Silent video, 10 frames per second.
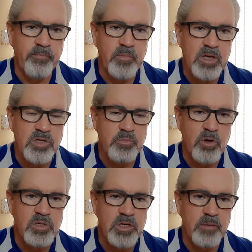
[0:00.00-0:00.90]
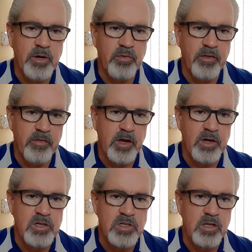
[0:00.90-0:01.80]
It's mostly about the
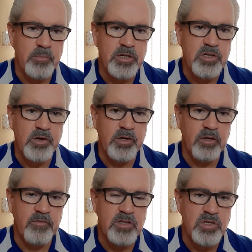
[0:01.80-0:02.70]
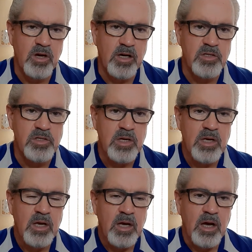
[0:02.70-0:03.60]
thickness and the material of the socks.
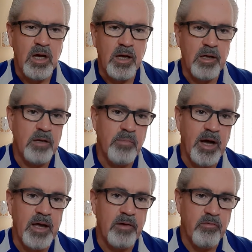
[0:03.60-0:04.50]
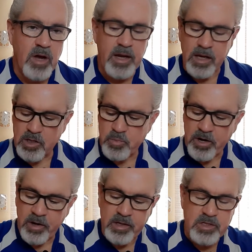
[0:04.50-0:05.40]
In my running
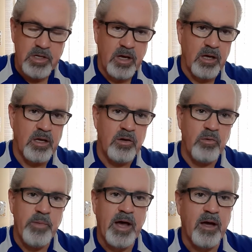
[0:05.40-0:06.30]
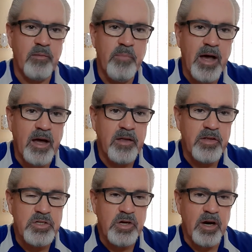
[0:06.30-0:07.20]
experience, back in
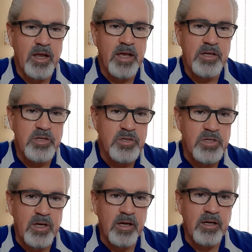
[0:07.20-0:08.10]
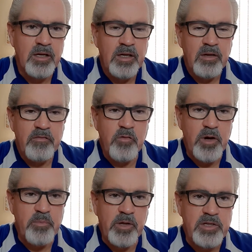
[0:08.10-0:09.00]
the dark ages,
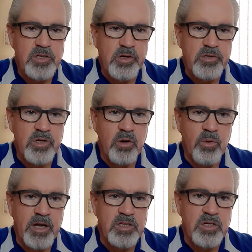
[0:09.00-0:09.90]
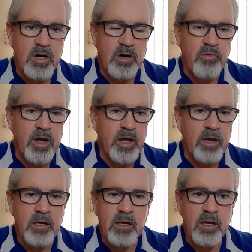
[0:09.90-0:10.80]
40 plus years ago when I started
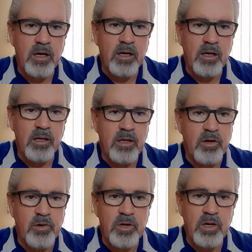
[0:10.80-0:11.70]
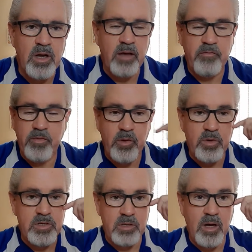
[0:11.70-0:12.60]
running, I
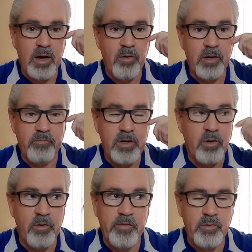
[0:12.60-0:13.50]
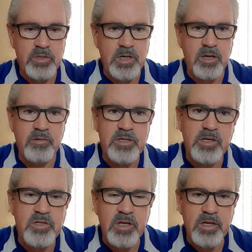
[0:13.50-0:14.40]
don't even know if there was any
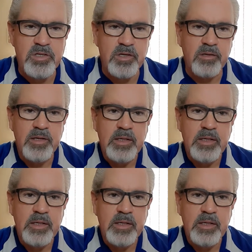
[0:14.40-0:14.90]
such thing as a